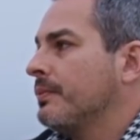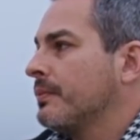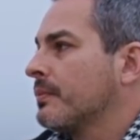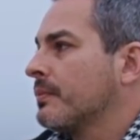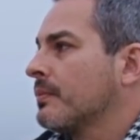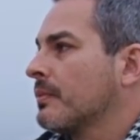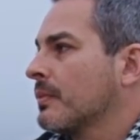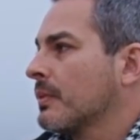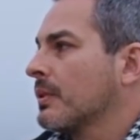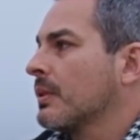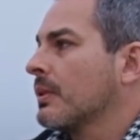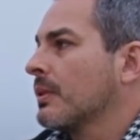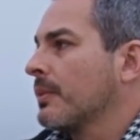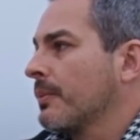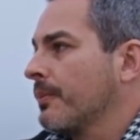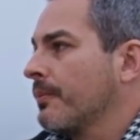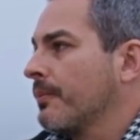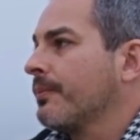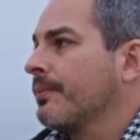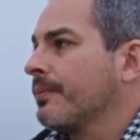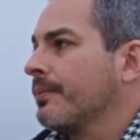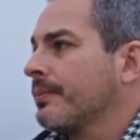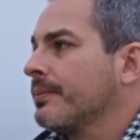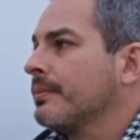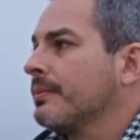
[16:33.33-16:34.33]

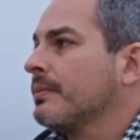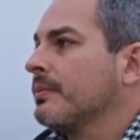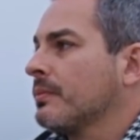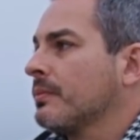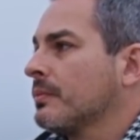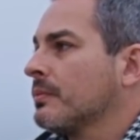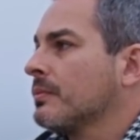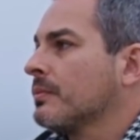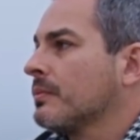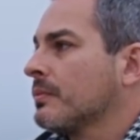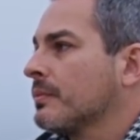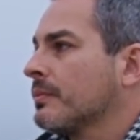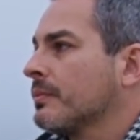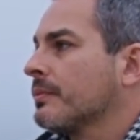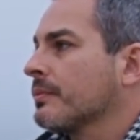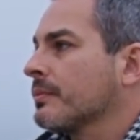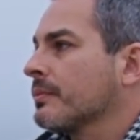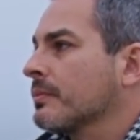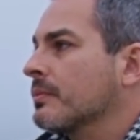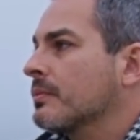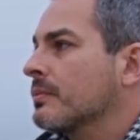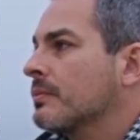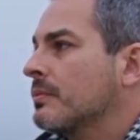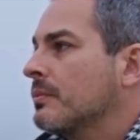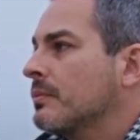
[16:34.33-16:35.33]

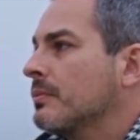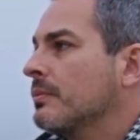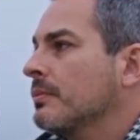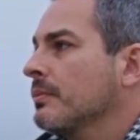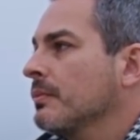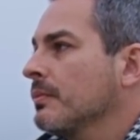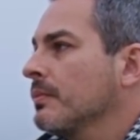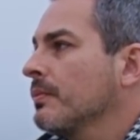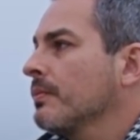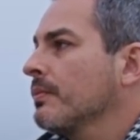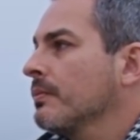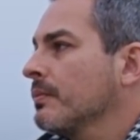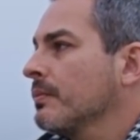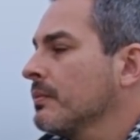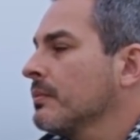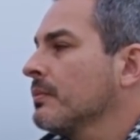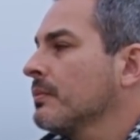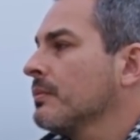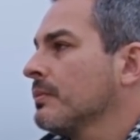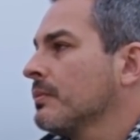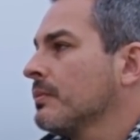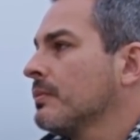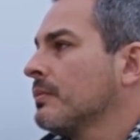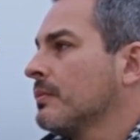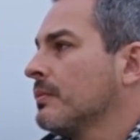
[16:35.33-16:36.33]

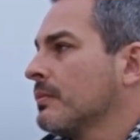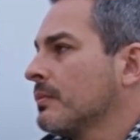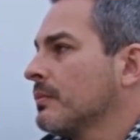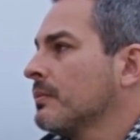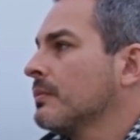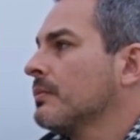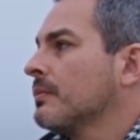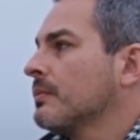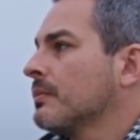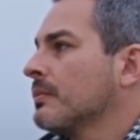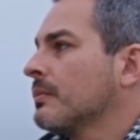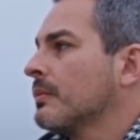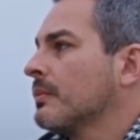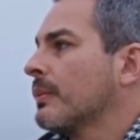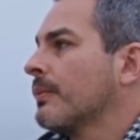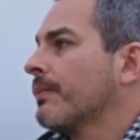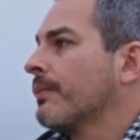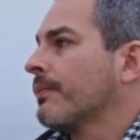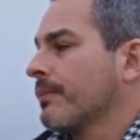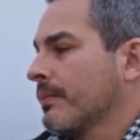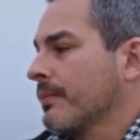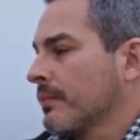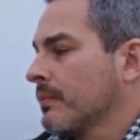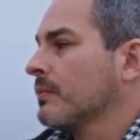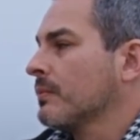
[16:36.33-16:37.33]

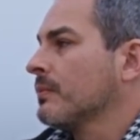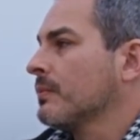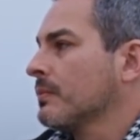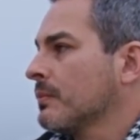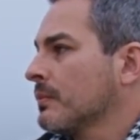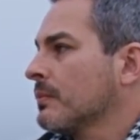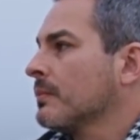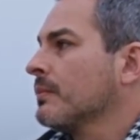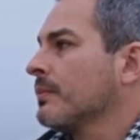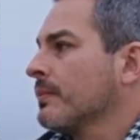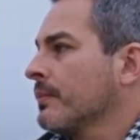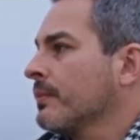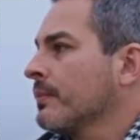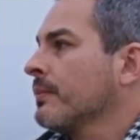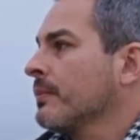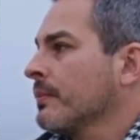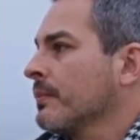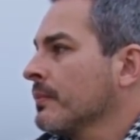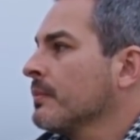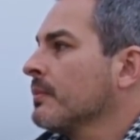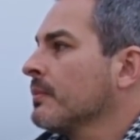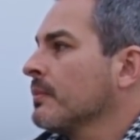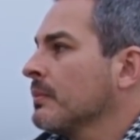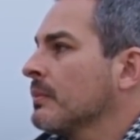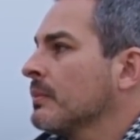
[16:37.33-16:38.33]

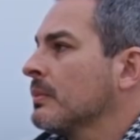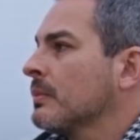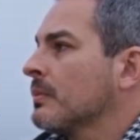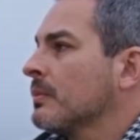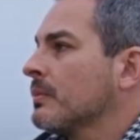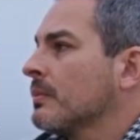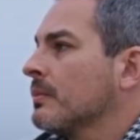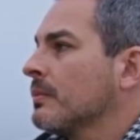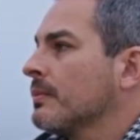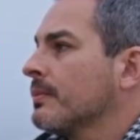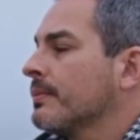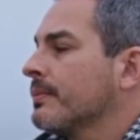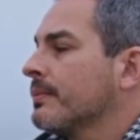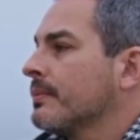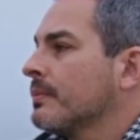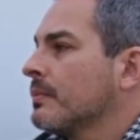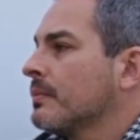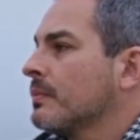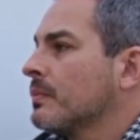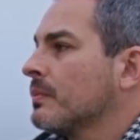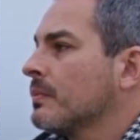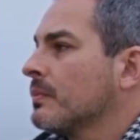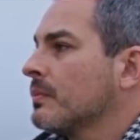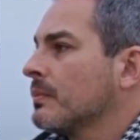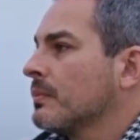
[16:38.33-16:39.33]

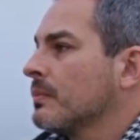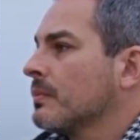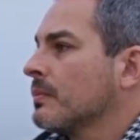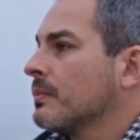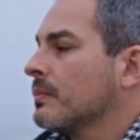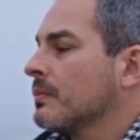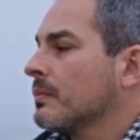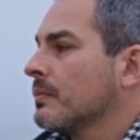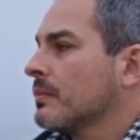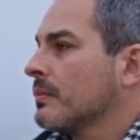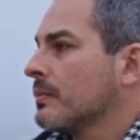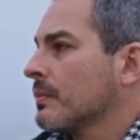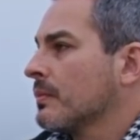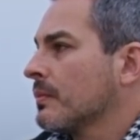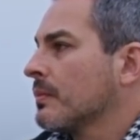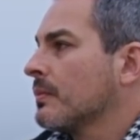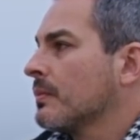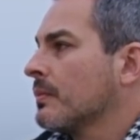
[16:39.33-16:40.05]
This person isn't speaking.